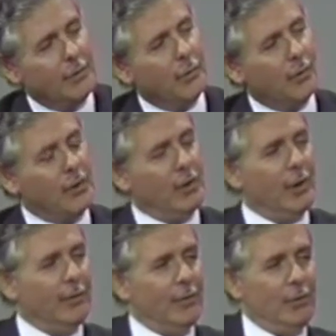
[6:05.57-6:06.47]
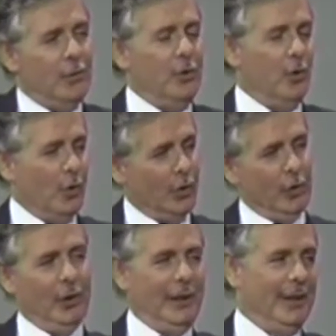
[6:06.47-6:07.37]
you've already gone through your
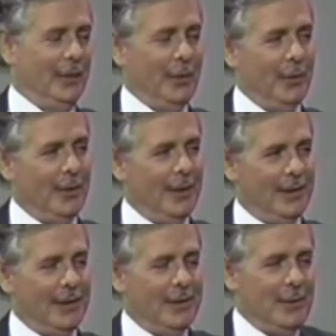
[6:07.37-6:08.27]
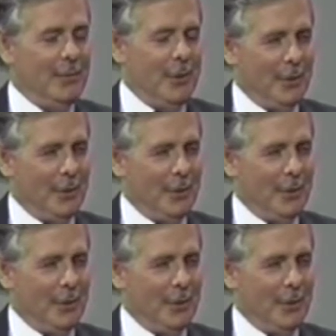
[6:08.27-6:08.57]
learning curve. At least you've been